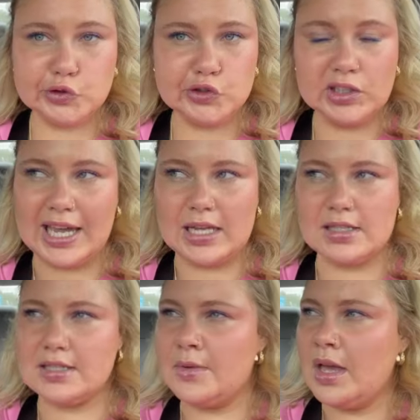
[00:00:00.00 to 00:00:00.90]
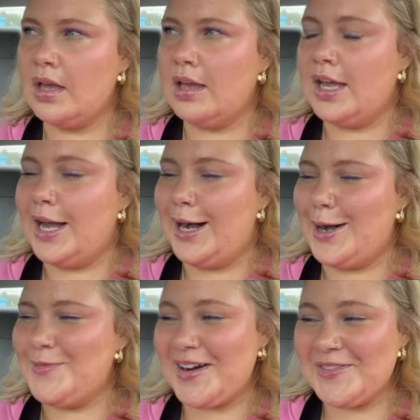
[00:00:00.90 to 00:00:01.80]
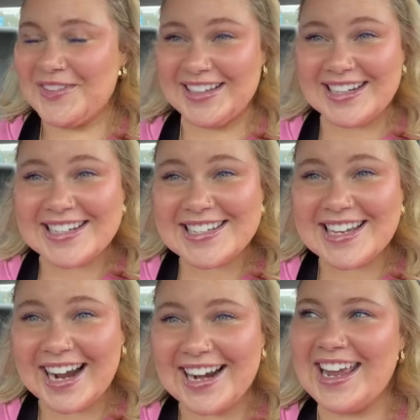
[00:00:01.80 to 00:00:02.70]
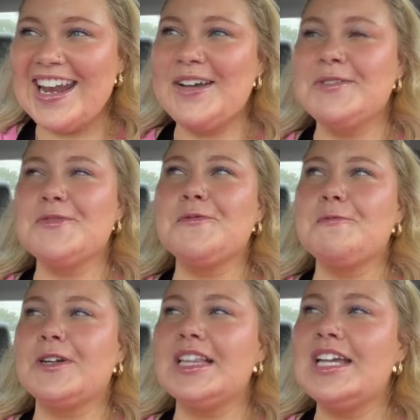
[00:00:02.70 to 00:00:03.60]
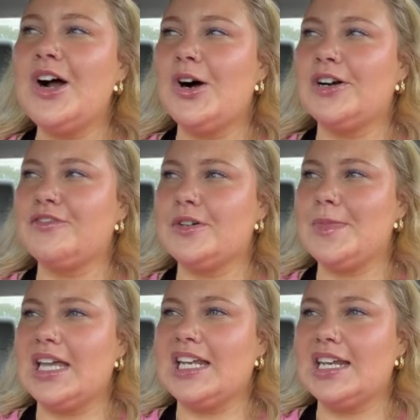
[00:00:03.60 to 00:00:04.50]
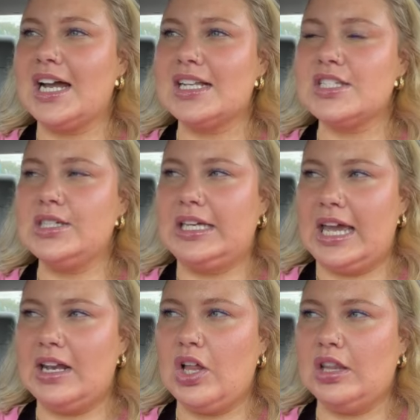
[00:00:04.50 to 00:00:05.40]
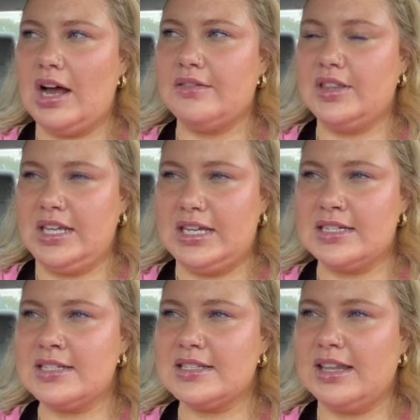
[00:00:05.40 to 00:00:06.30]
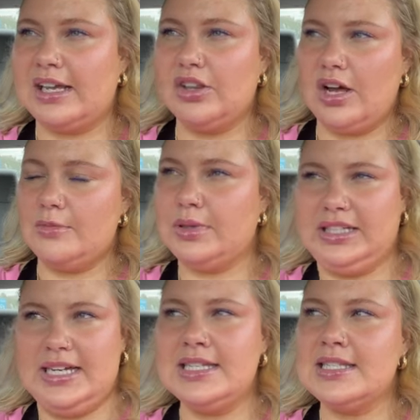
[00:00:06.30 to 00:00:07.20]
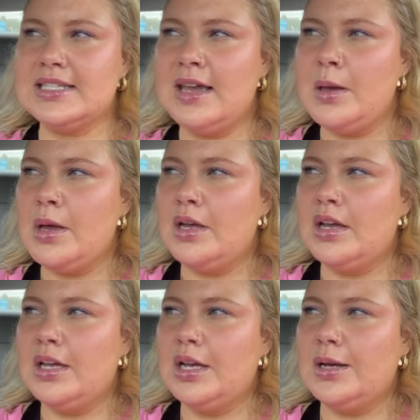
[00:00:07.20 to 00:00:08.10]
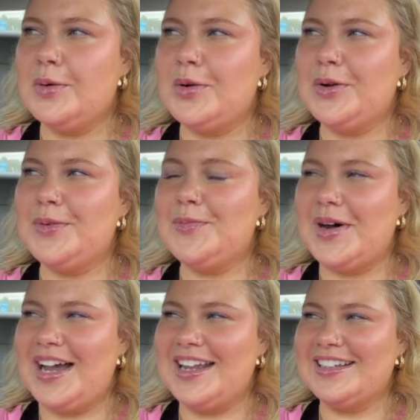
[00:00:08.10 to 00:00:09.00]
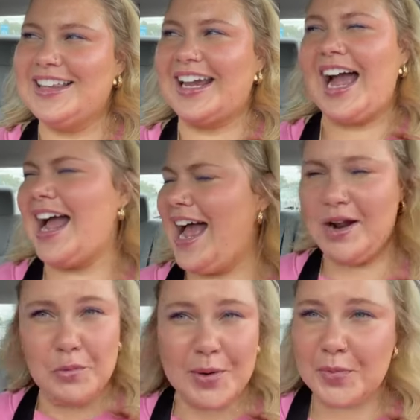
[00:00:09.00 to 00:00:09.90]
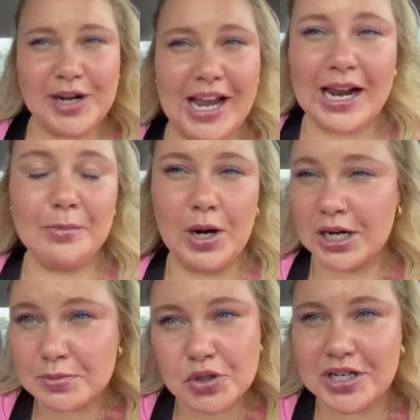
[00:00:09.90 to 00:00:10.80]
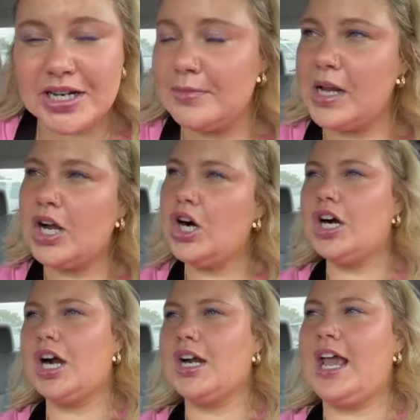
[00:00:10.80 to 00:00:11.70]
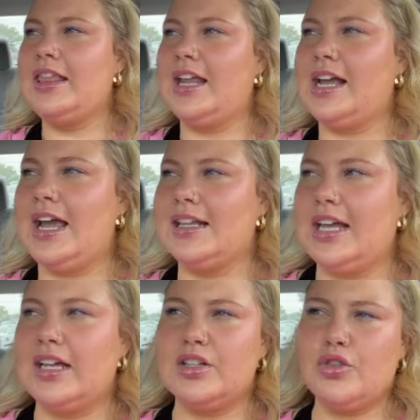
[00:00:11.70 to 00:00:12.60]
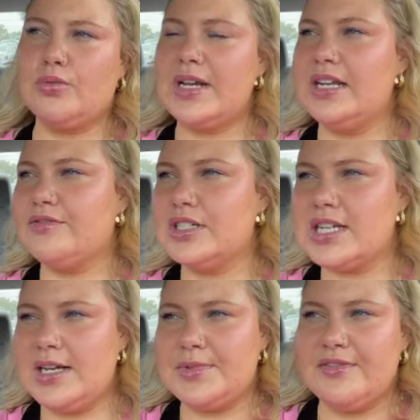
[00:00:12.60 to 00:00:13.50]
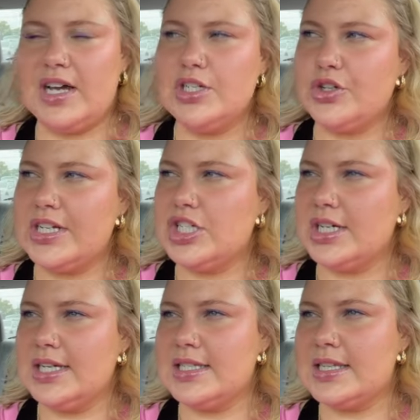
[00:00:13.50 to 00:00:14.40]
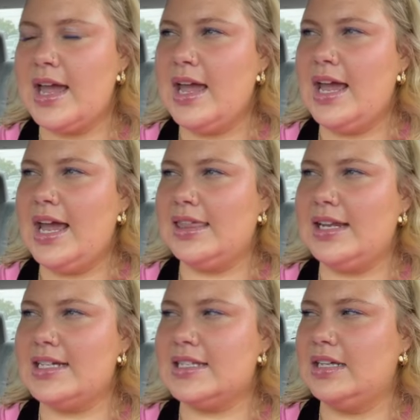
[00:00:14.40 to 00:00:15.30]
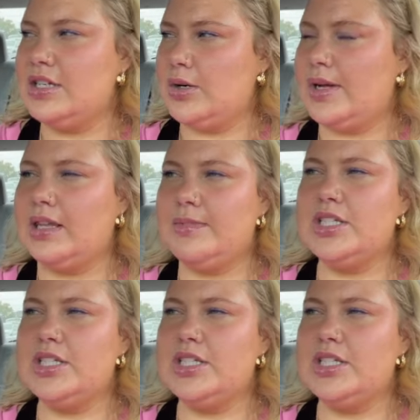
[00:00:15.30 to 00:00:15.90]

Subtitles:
cats. But I'm really excited. It was really hard for me not to get a lot of things, like a lot of plants. But like at one point I had a palm tree in my cart, and then I had like 3 different types of hydrangeas, and then I said, you know what, let me